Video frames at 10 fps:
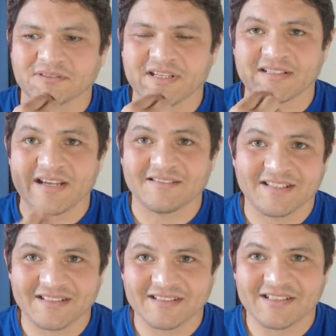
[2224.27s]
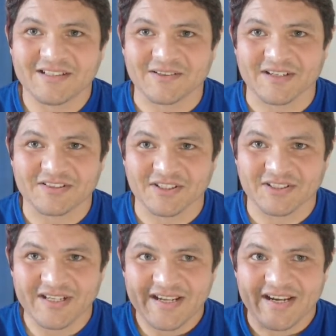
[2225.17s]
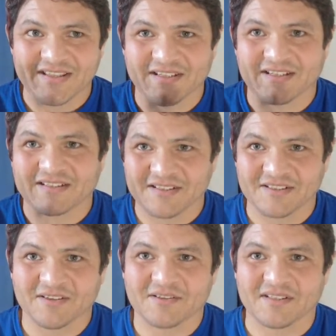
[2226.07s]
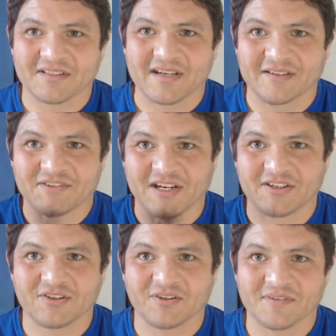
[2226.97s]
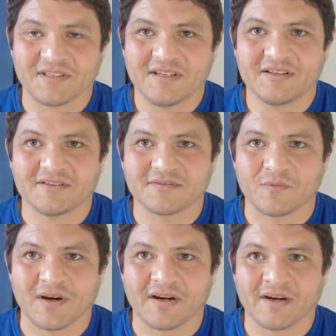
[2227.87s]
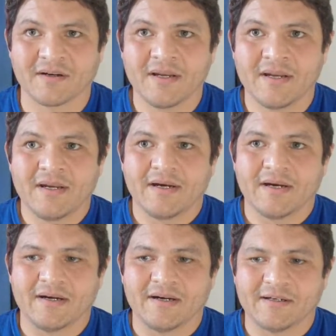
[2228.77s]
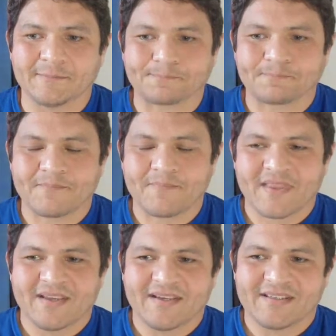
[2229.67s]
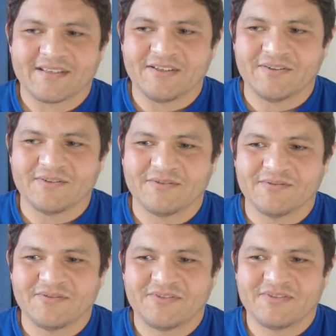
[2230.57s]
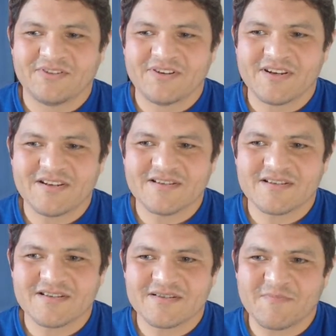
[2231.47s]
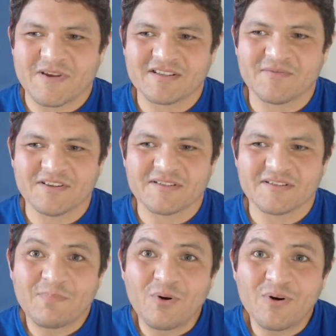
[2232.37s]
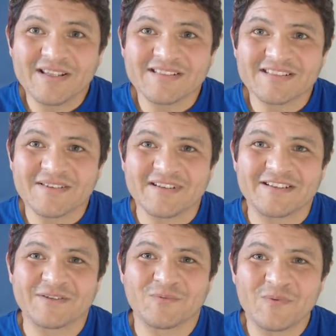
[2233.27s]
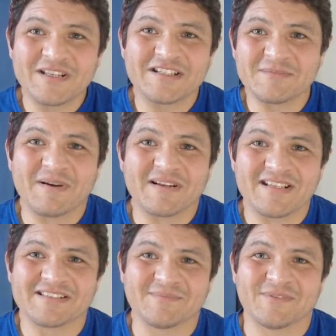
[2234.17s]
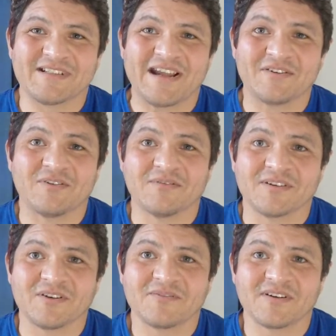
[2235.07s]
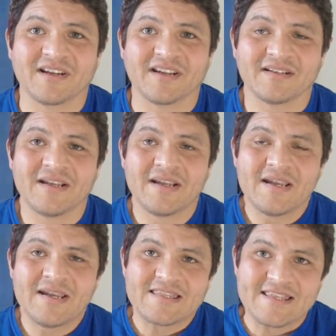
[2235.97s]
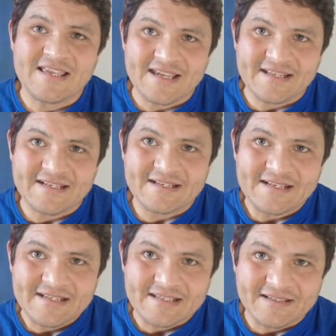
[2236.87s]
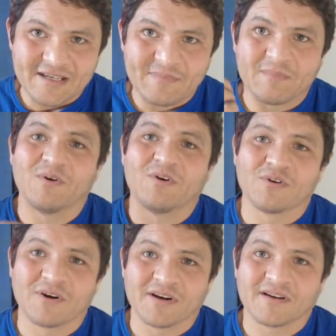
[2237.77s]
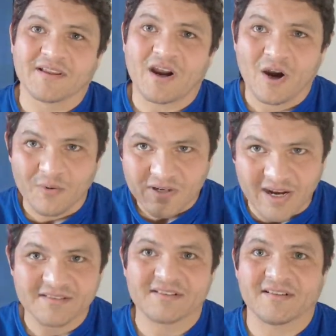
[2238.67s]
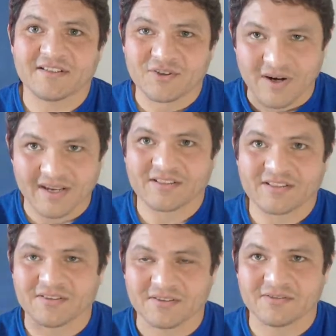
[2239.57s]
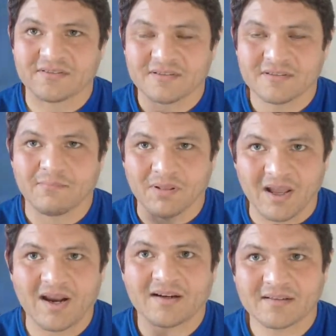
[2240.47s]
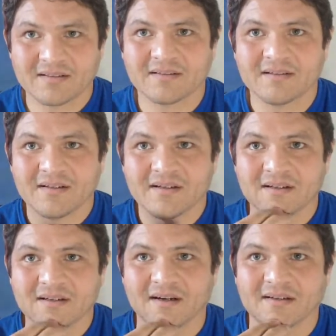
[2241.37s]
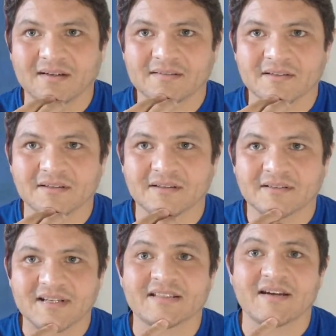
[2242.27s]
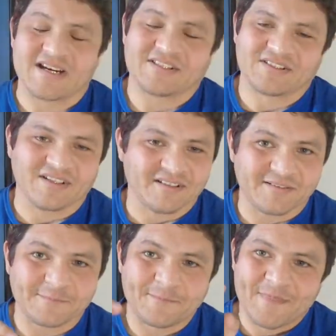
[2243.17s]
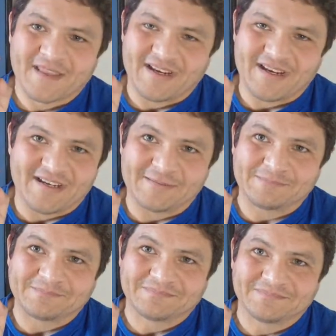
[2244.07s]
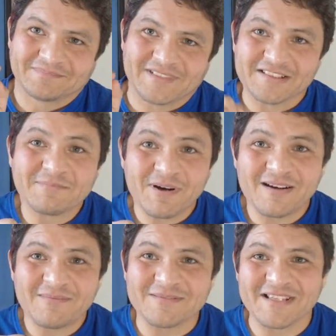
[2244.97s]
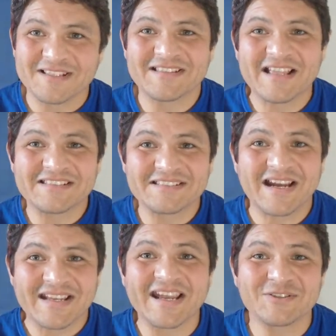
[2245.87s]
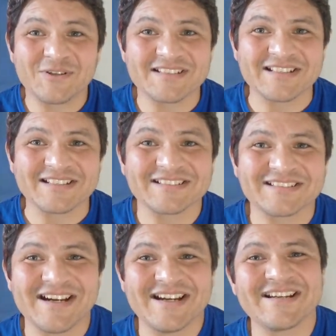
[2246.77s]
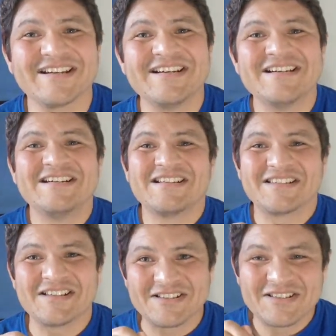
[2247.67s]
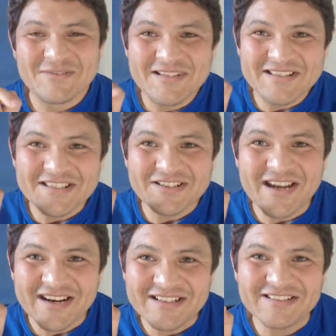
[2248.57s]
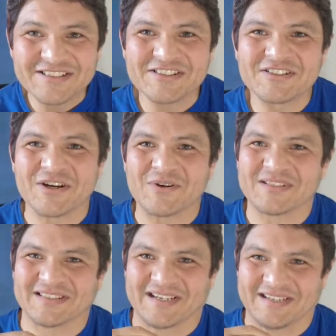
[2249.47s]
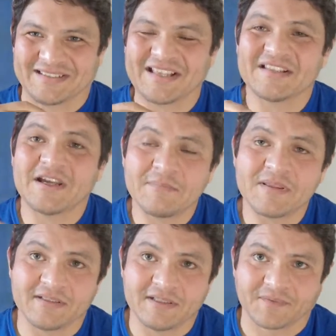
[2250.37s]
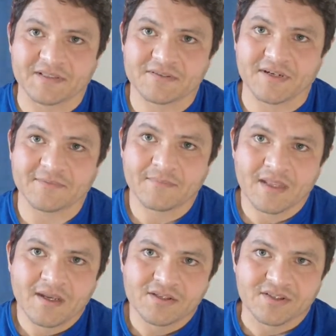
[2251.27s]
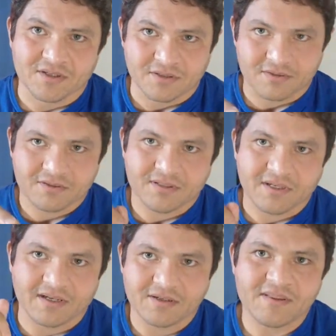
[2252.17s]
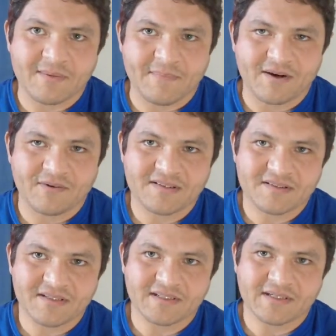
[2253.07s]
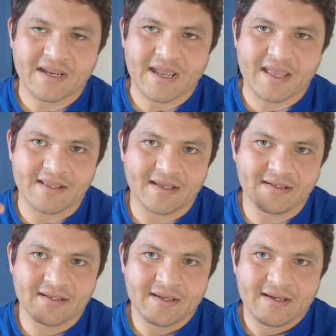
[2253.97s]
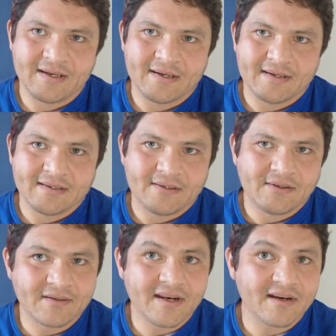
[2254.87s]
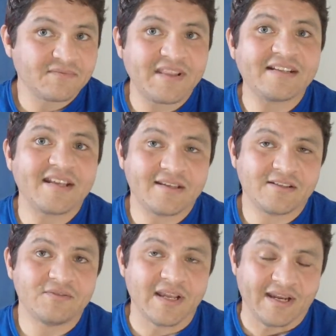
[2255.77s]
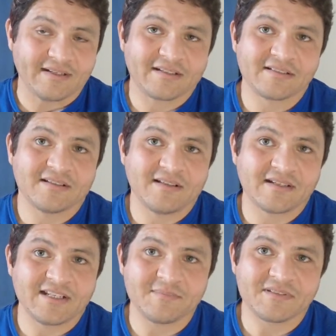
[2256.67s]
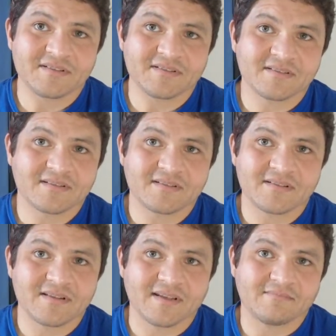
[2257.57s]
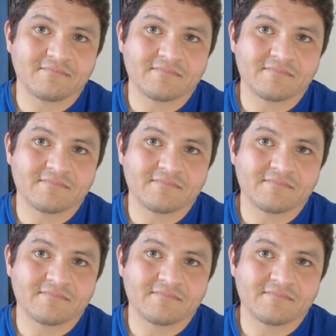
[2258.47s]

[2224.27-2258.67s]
takedown thing, right? So I think that's the other thing that kind of changed over the years, where um, you because of all these points and stuff, and you can win just by taking someone down over and over again, then you get people who are like all constantly trying to block your takedown. Right? So um, that's a problem. That's not catch wrestling, right? So you got to just go in there. That'd be the difference, right? So you got to know that mat wrestling, and then who cares if they take you down? Because a lot of times, like,